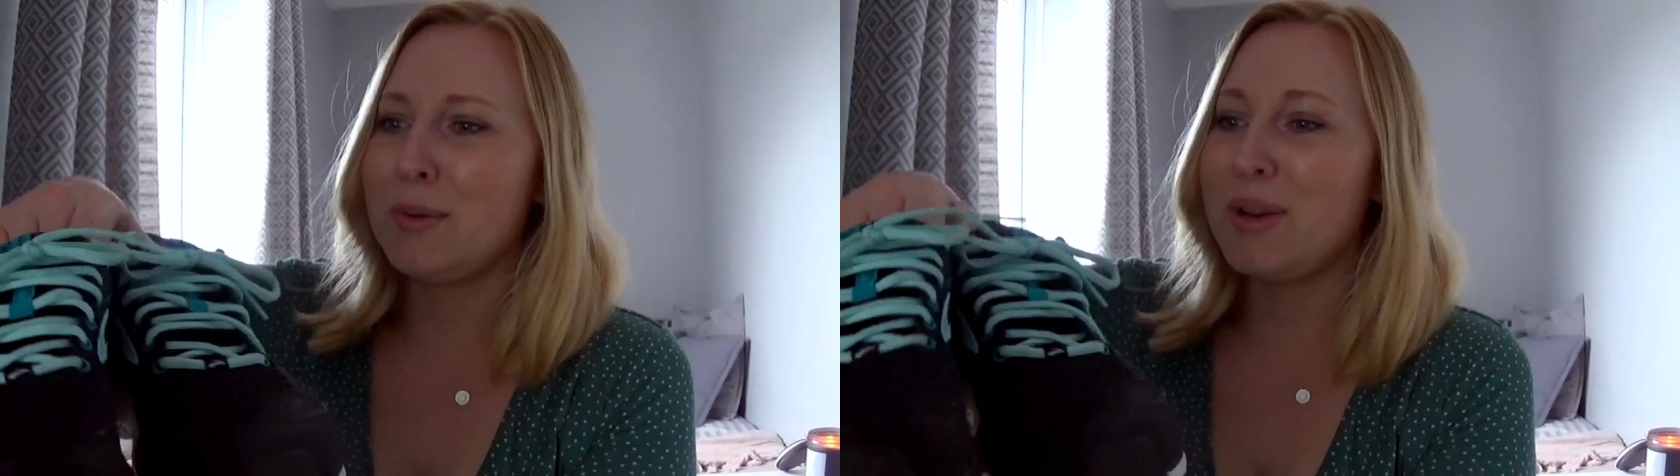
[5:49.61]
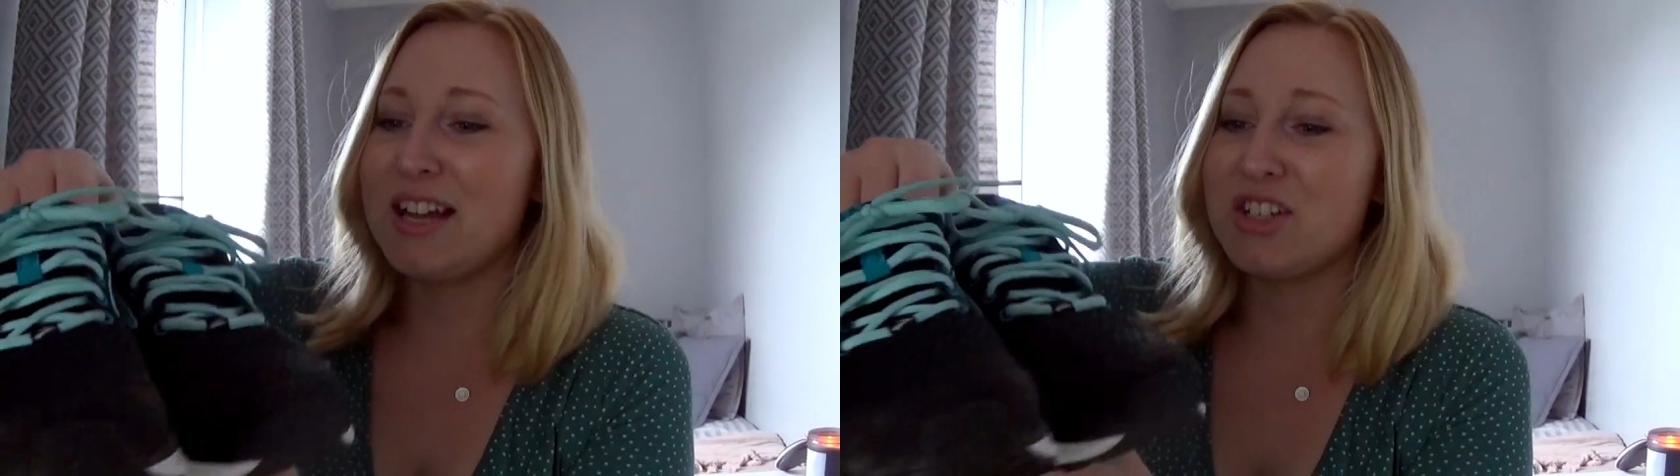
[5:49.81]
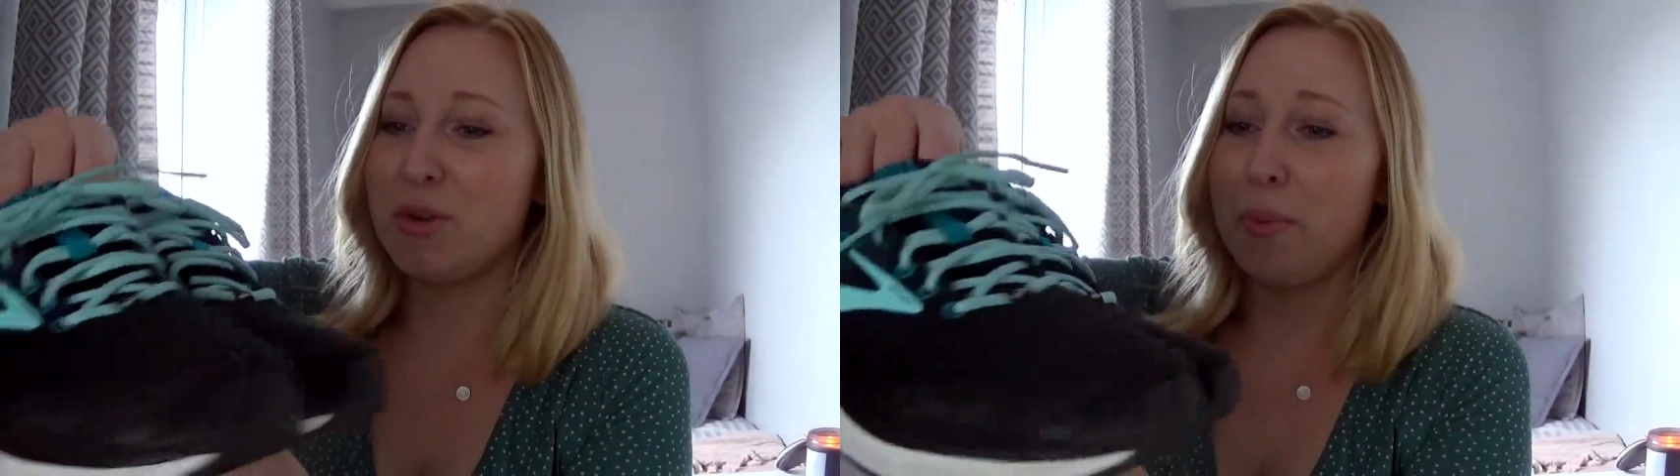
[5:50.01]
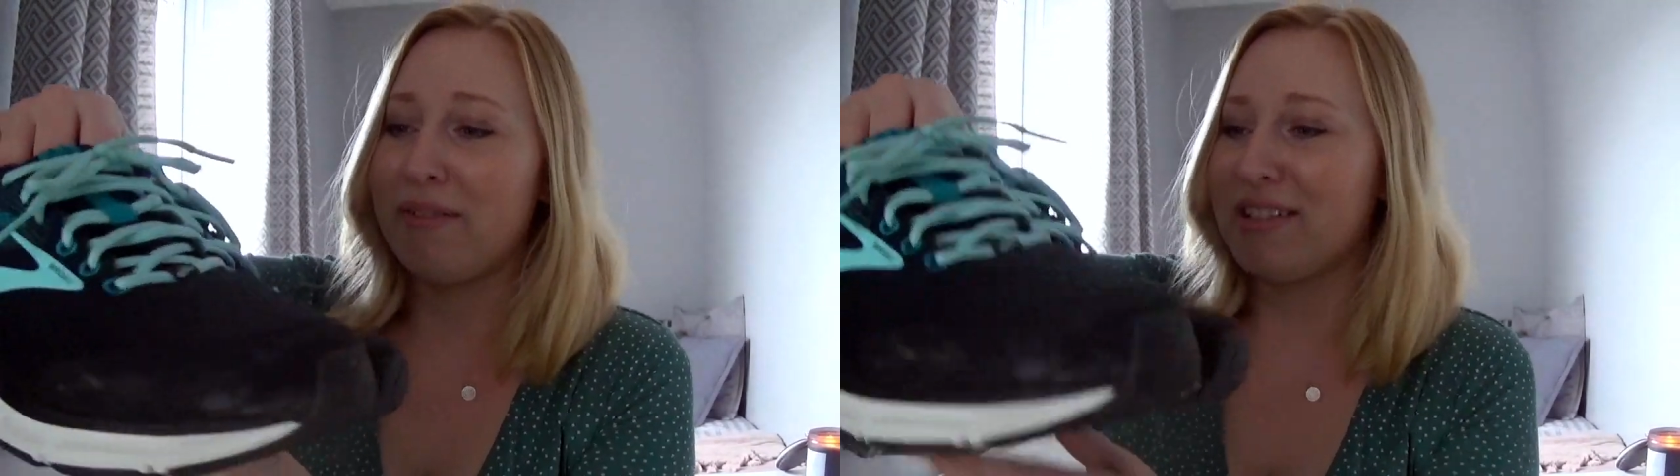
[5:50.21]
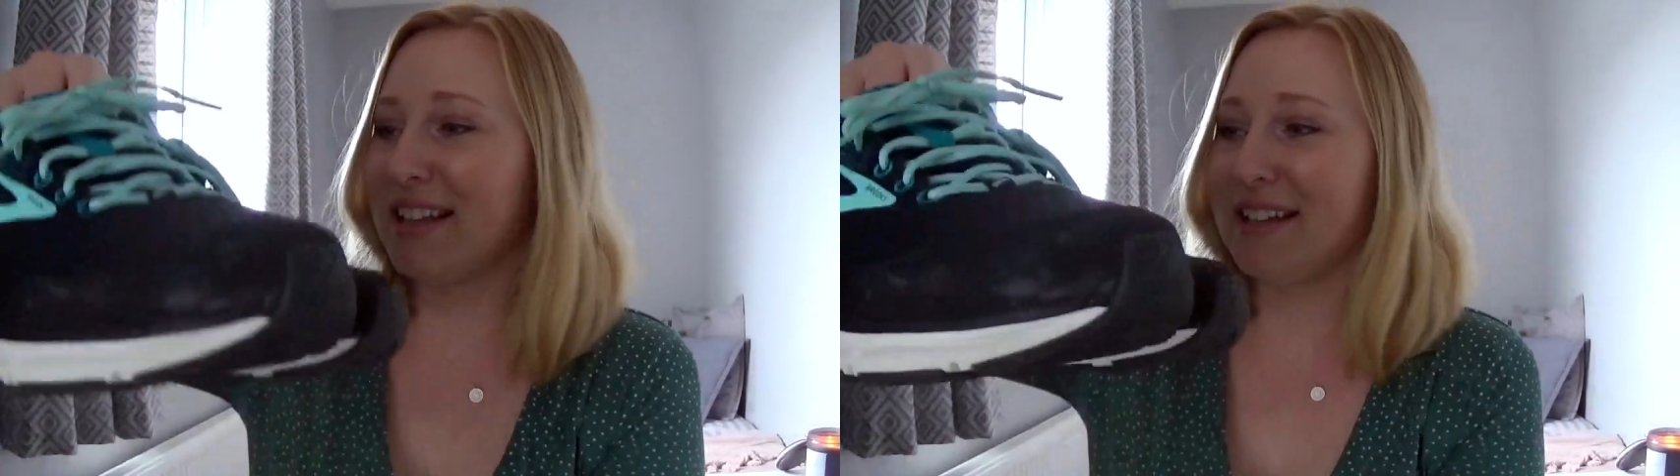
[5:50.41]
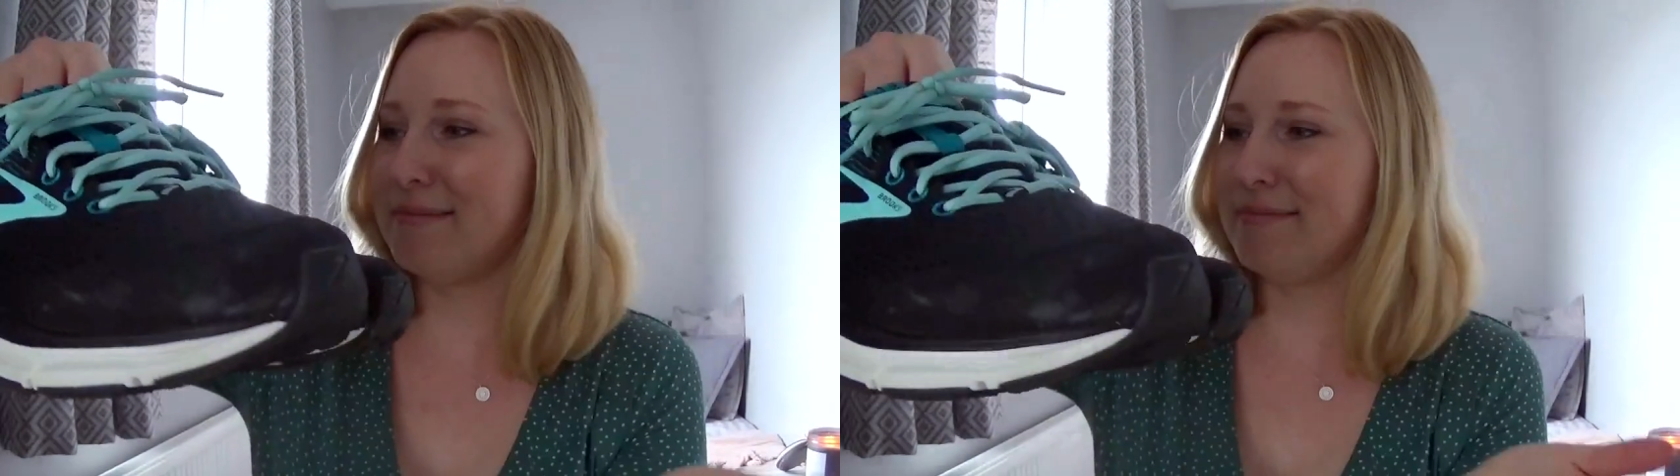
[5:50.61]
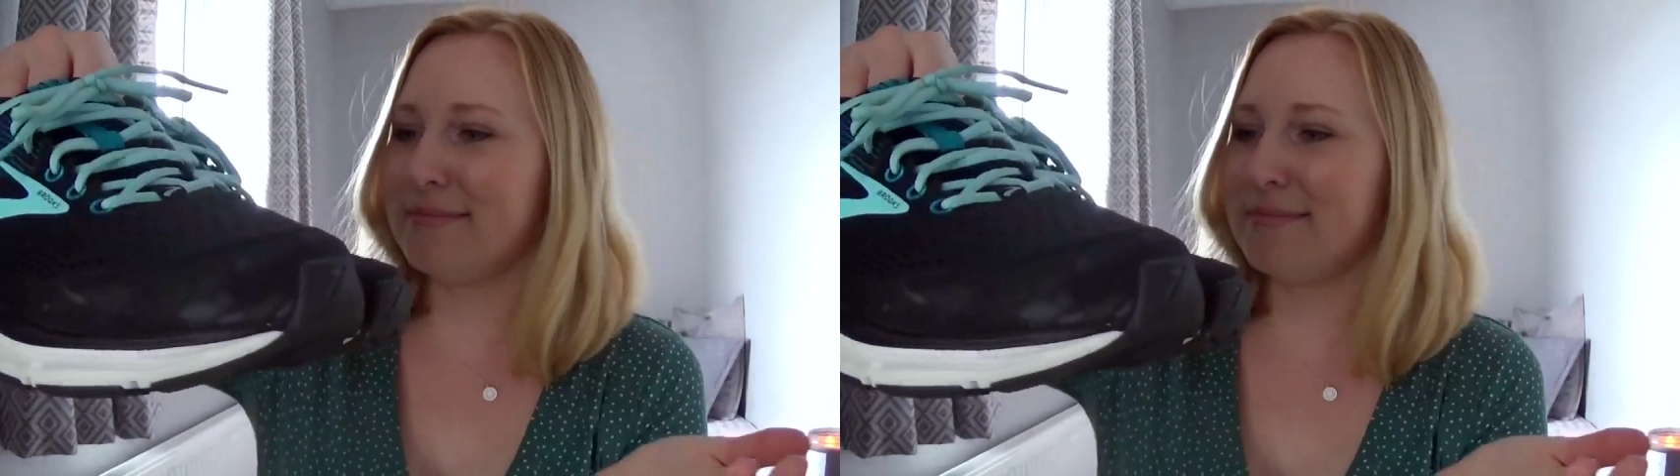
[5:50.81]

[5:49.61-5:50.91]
Well, I do, apparently.